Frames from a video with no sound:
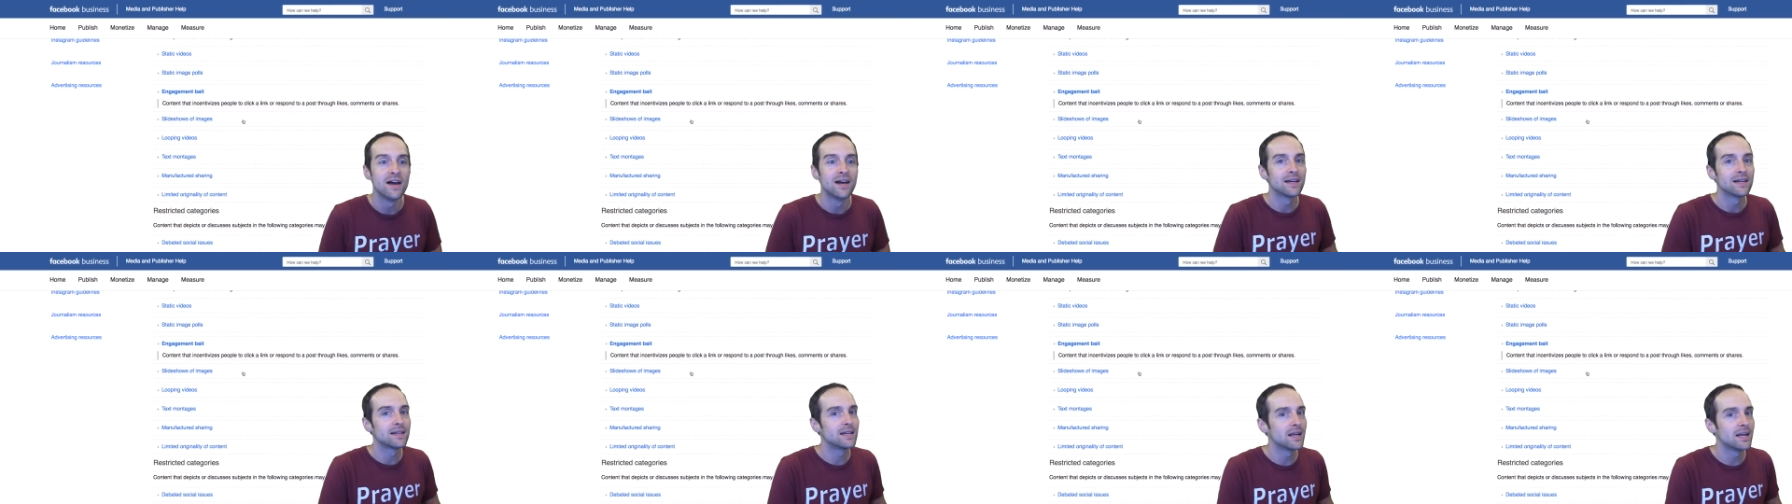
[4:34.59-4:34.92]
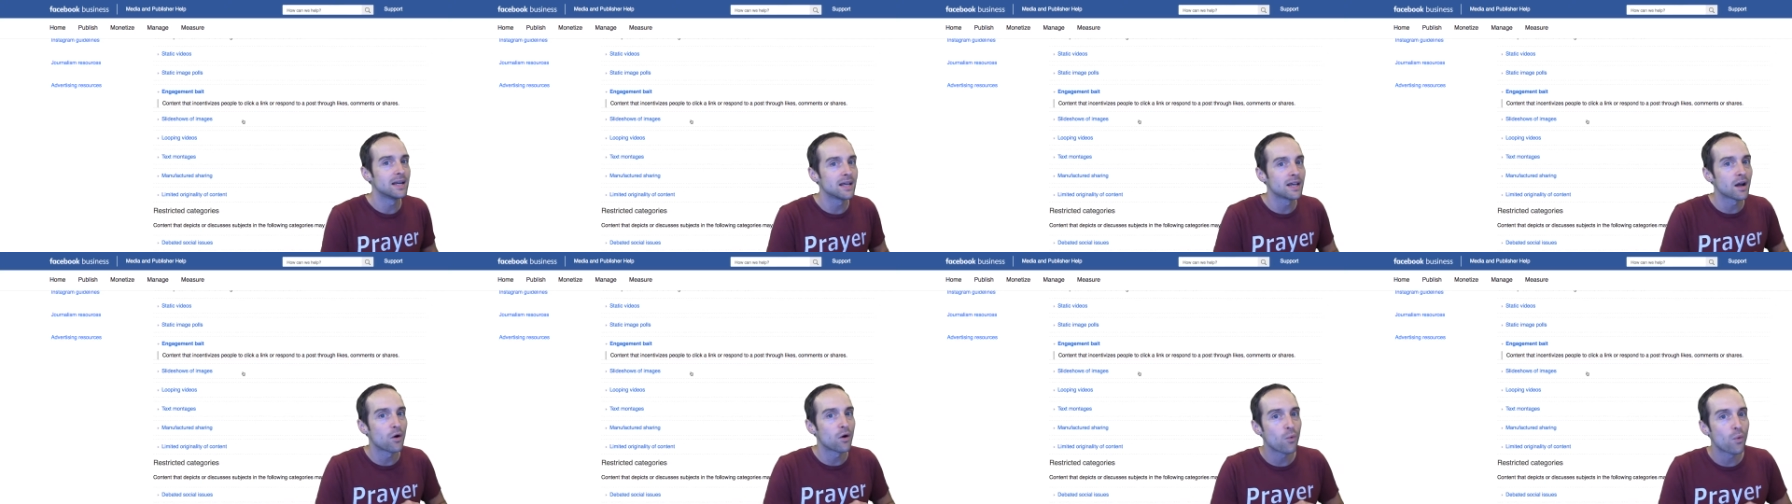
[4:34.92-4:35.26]

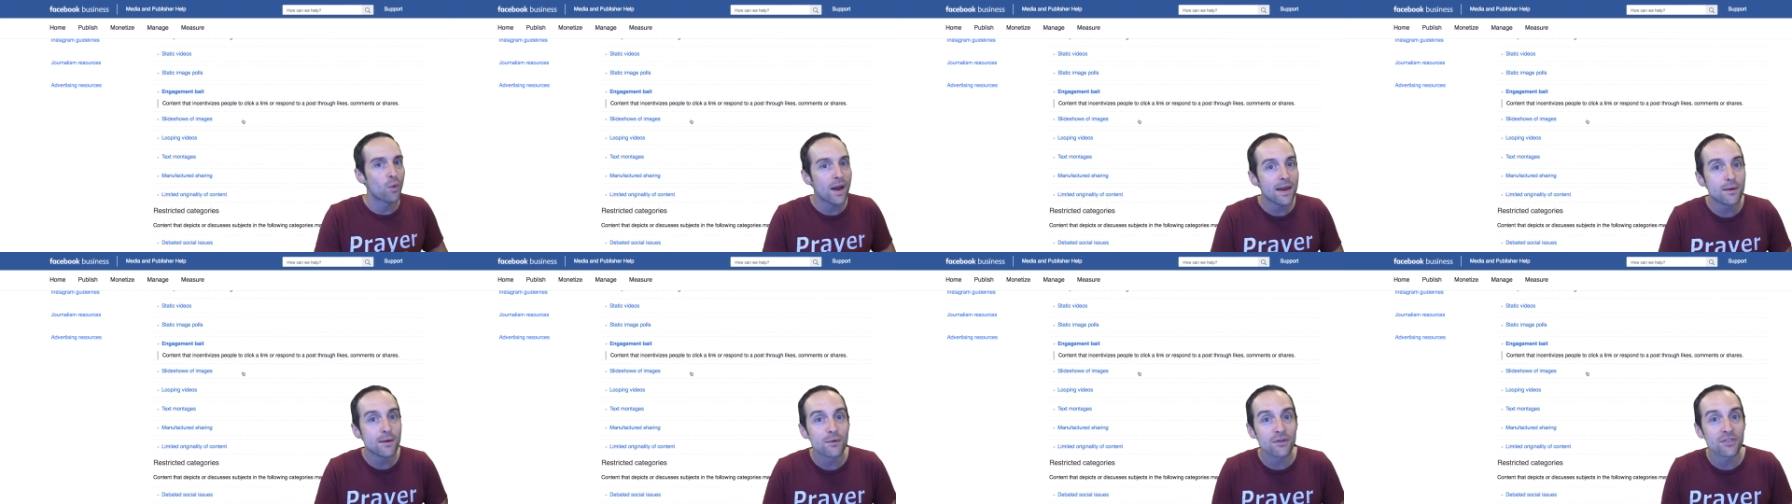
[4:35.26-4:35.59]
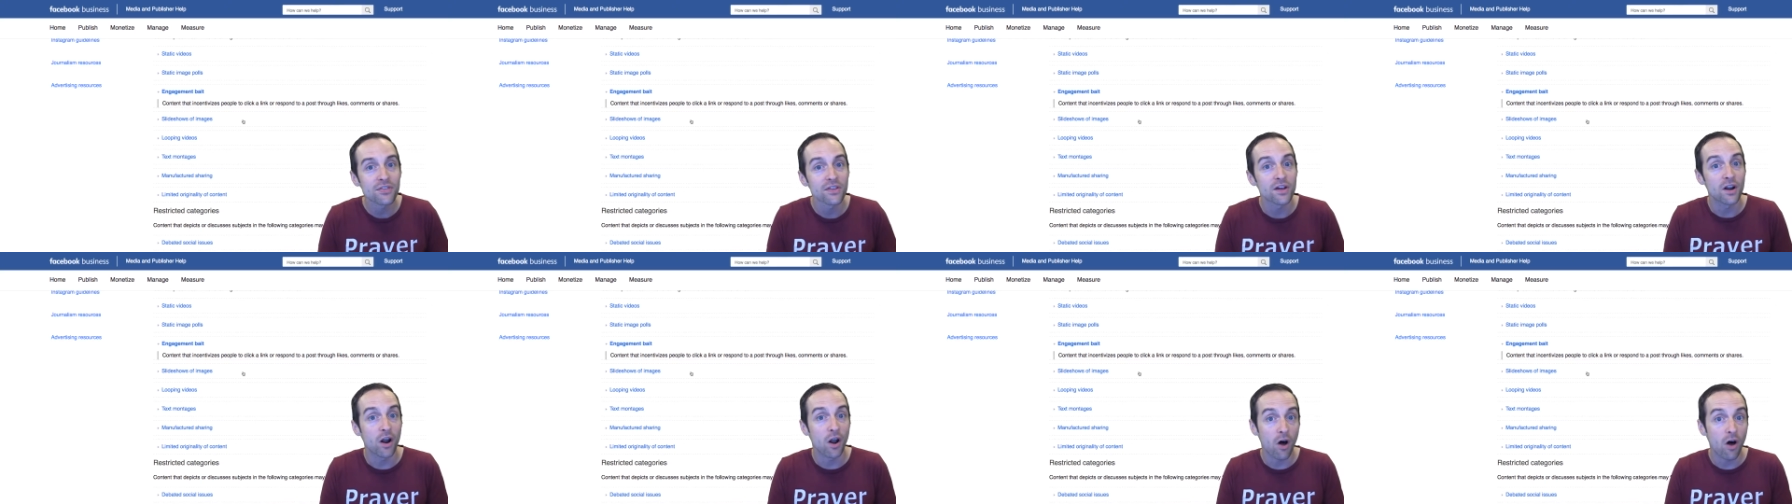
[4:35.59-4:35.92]
getting away with
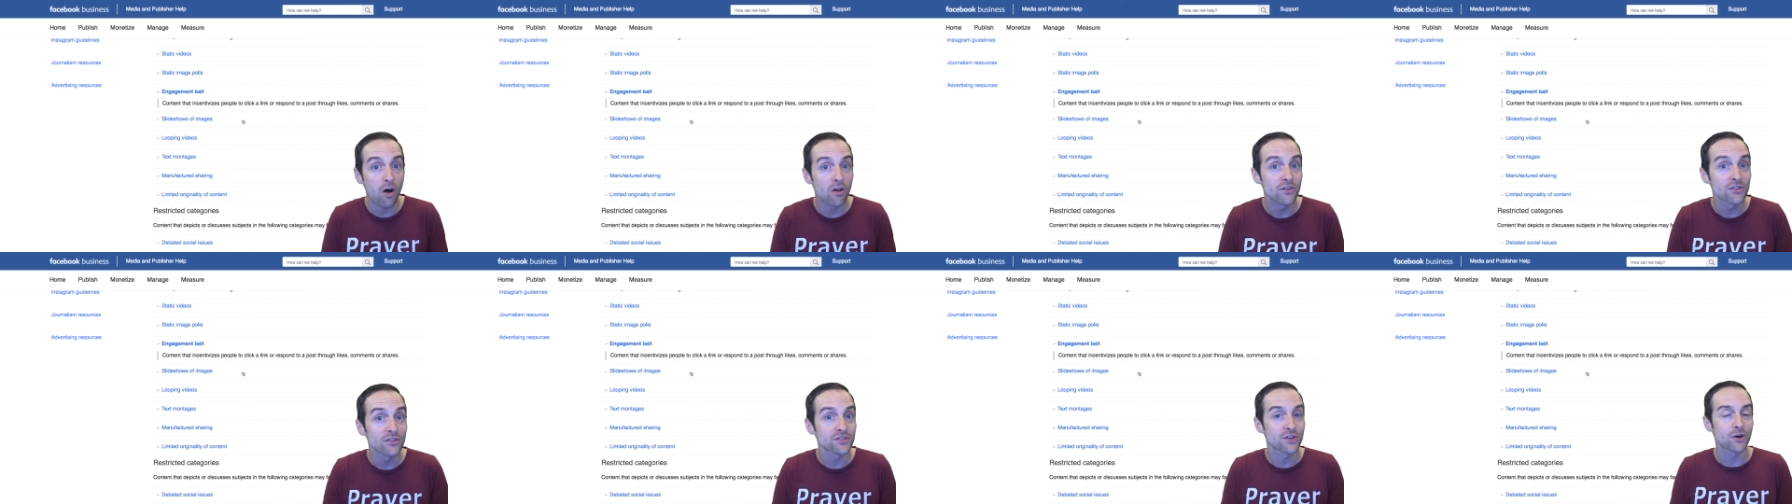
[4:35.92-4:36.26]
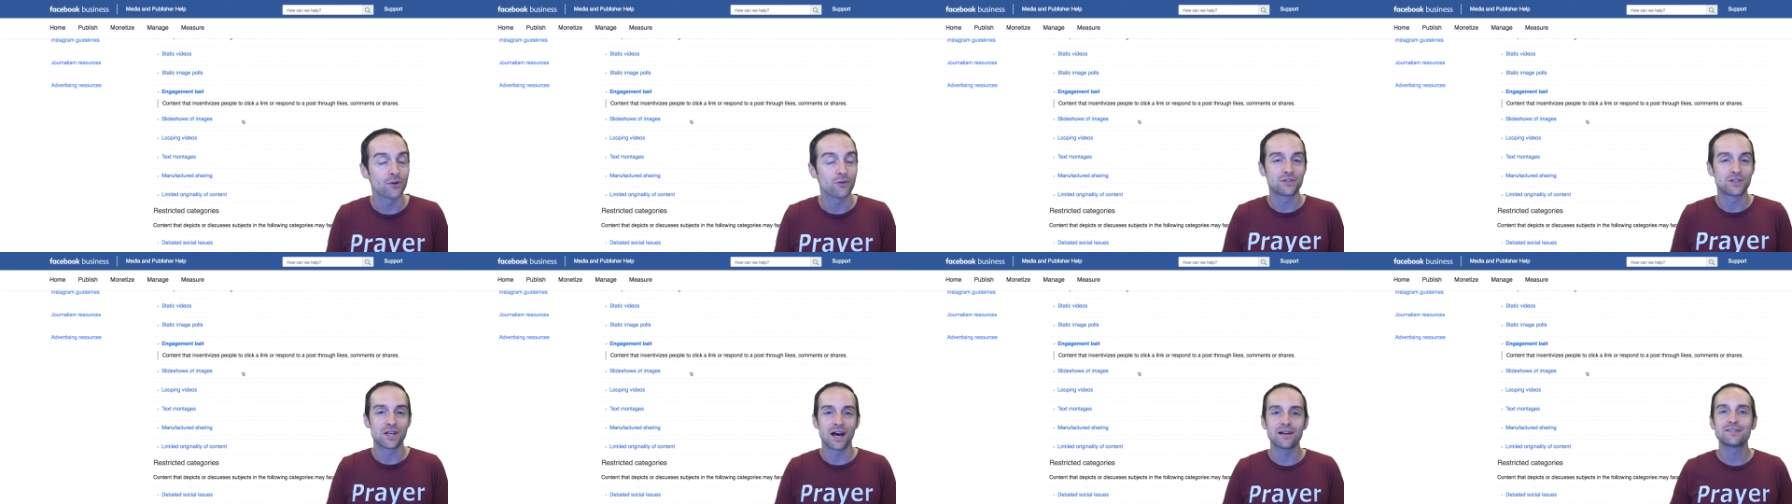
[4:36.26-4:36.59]
it also
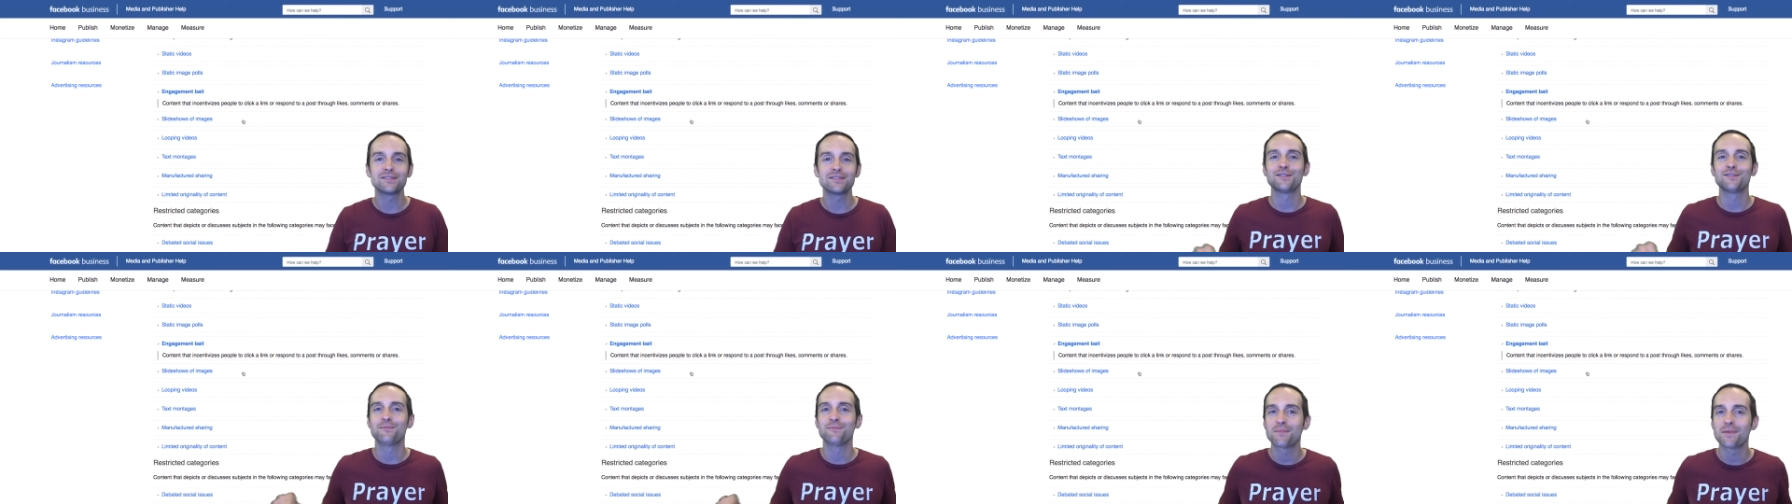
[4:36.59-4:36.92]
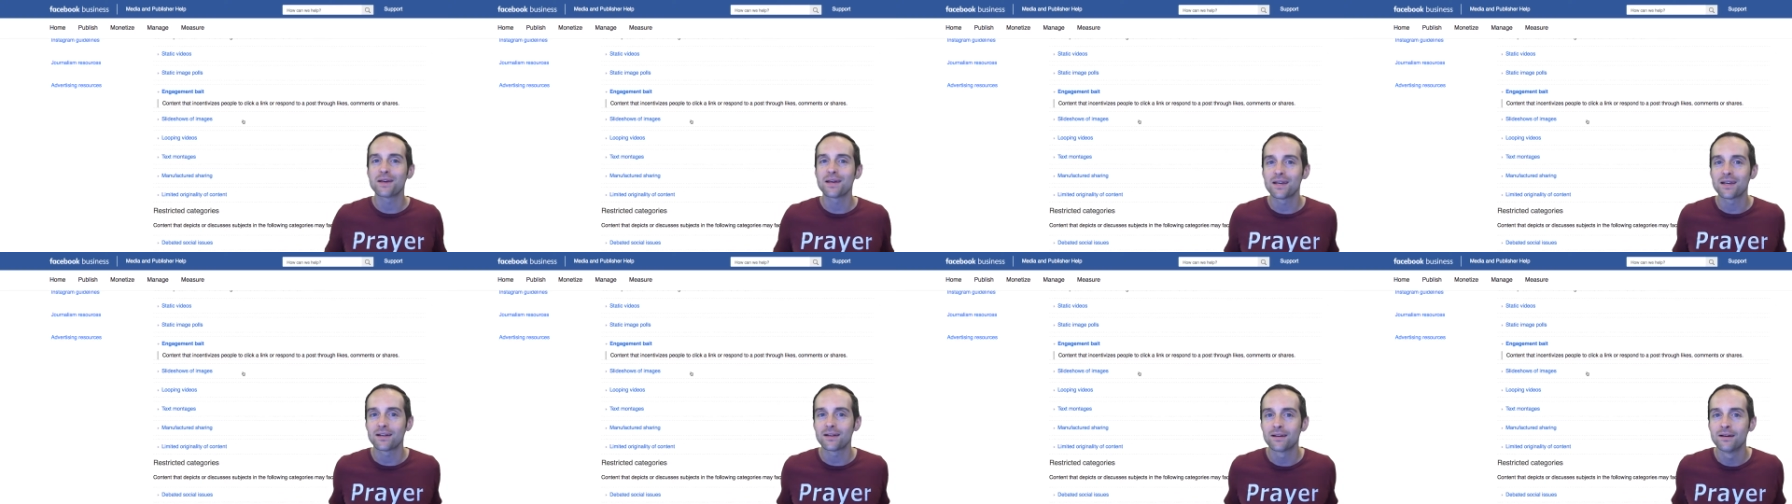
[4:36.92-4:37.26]
doesn't
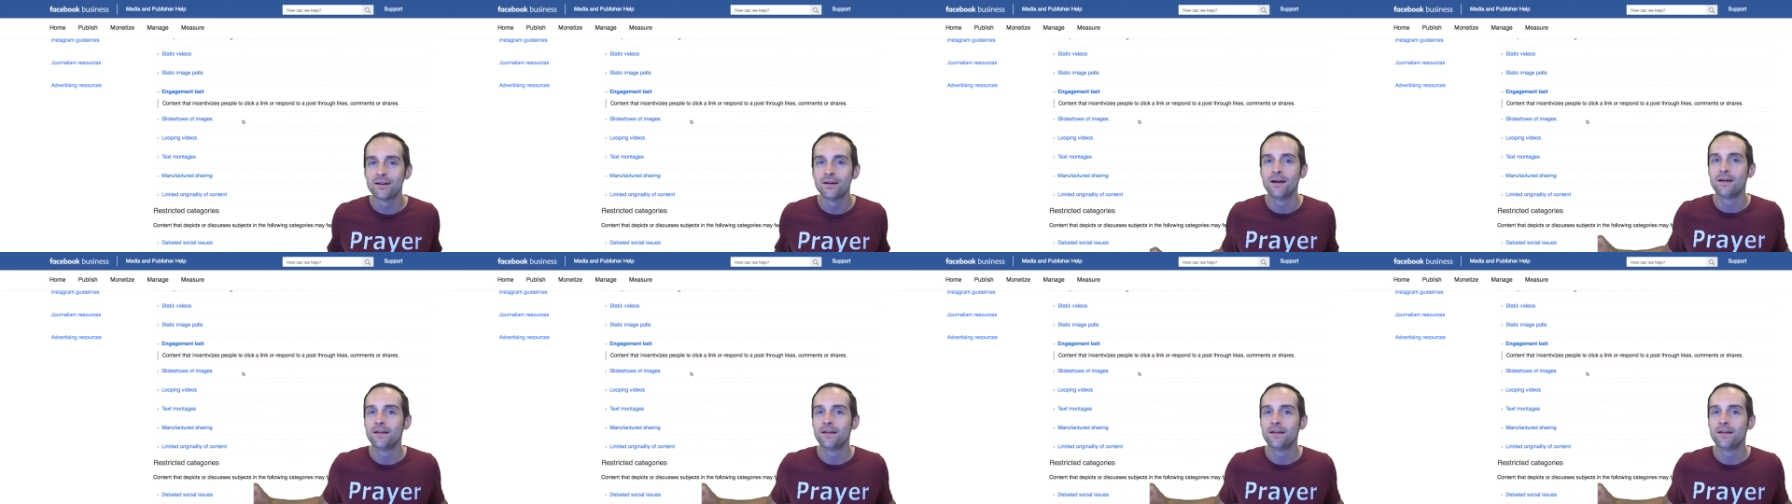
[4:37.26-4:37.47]
mean